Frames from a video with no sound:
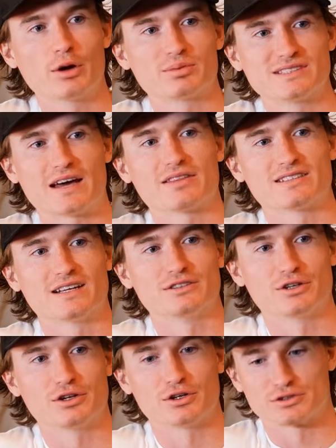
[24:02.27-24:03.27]
up south of San
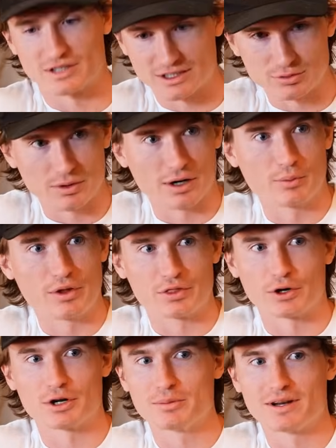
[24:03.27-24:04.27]
Antonio, so that's where I went
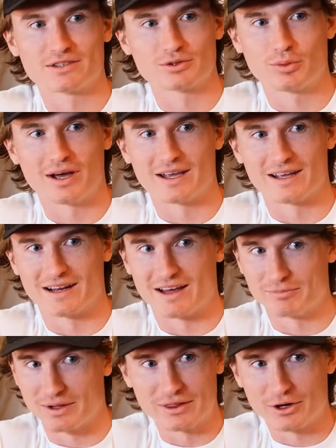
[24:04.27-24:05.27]
30 minutes away, and
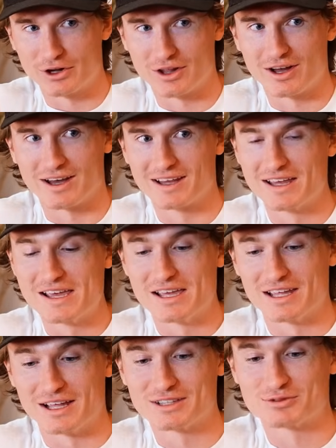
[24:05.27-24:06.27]
I've been there a lot.
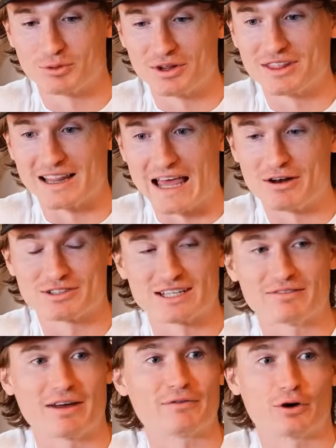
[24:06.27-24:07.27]
It's one of the loudest
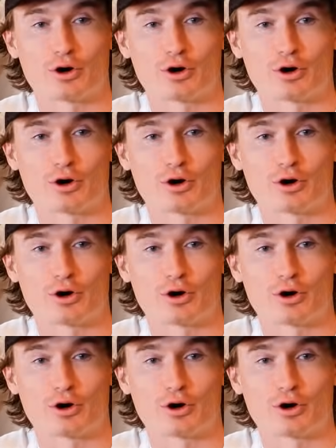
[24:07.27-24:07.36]
I've ever